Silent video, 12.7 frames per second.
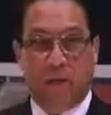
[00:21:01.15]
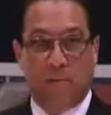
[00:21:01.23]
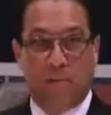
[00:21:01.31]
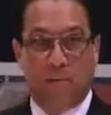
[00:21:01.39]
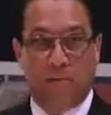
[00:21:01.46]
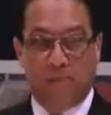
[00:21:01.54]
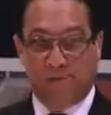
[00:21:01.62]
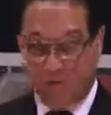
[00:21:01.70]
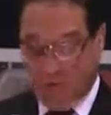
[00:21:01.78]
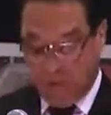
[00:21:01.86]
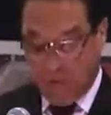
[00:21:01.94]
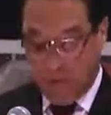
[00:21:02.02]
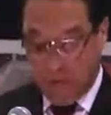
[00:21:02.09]
approvals
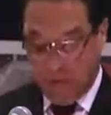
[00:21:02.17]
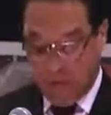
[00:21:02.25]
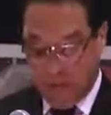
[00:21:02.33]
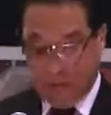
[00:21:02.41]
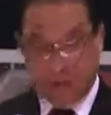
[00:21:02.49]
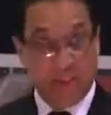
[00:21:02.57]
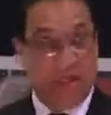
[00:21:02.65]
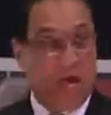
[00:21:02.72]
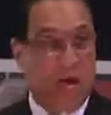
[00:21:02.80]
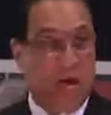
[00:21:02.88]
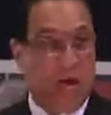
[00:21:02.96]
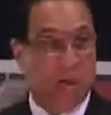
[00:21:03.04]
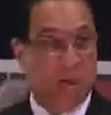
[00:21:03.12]
for work permits
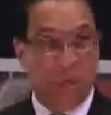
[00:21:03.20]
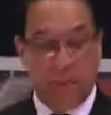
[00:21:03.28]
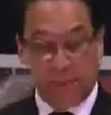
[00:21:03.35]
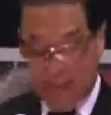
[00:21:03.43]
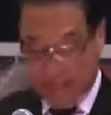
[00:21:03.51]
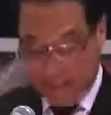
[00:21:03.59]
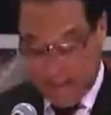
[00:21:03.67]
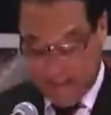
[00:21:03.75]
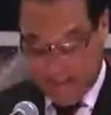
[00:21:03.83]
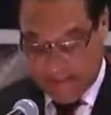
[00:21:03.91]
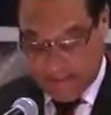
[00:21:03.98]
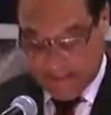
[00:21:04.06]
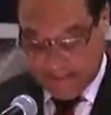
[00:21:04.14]
and permanent
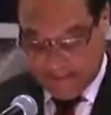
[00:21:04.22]
residence.